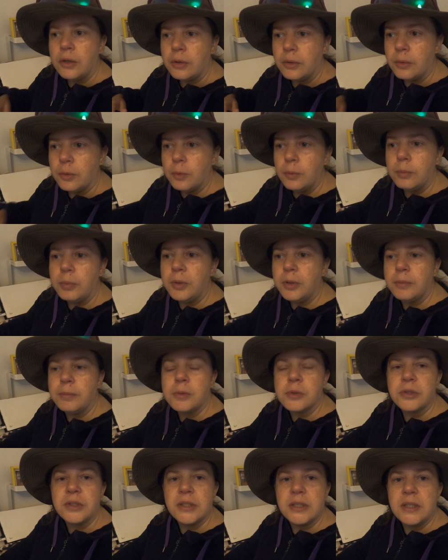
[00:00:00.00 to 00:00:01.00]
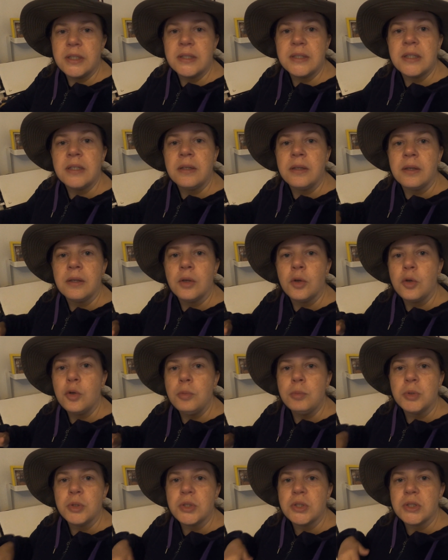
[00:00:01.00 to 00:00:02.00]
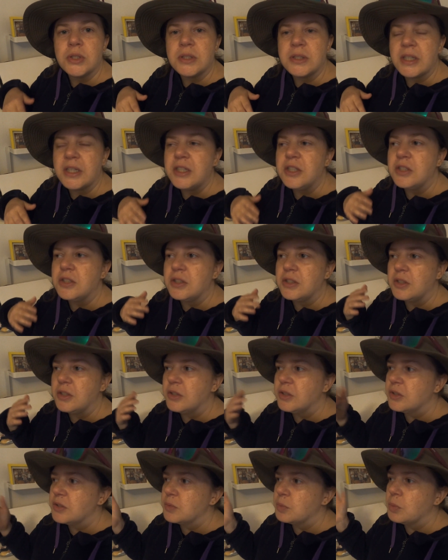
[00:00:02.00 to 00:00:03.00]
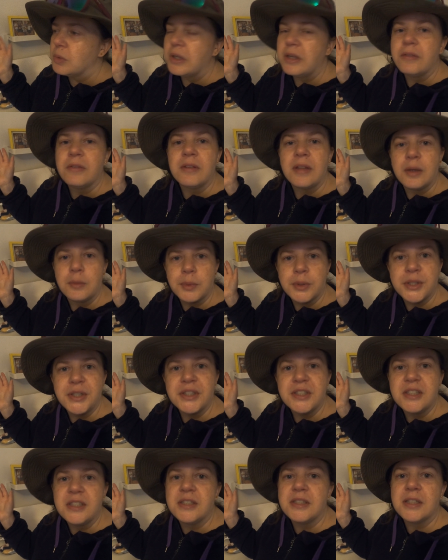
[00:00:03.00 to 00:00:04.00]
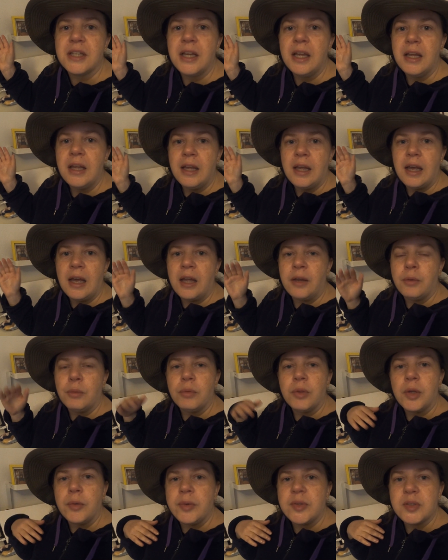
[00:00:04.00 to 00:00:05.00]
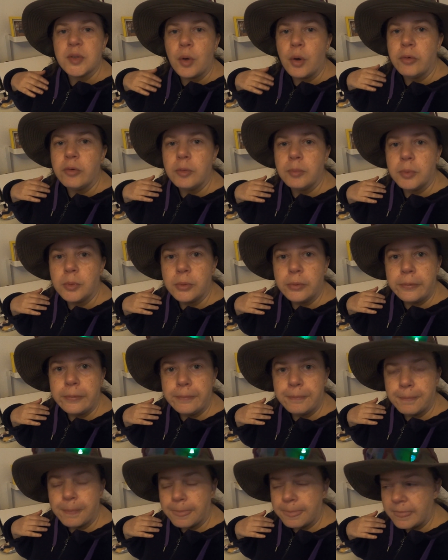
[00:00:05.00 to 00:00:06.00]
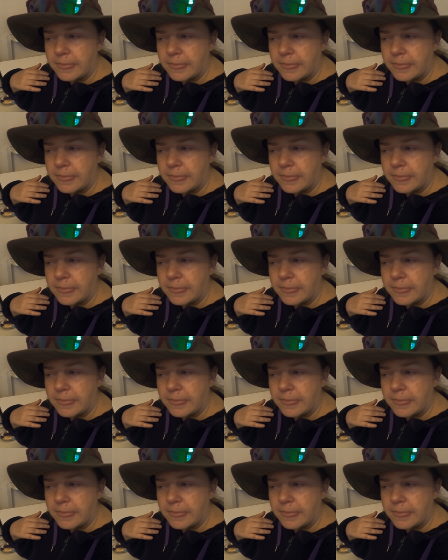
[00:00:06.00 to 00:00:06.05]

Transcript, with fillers: Nope, your body is in homeostasis, whatever that word is. And although it's horrible,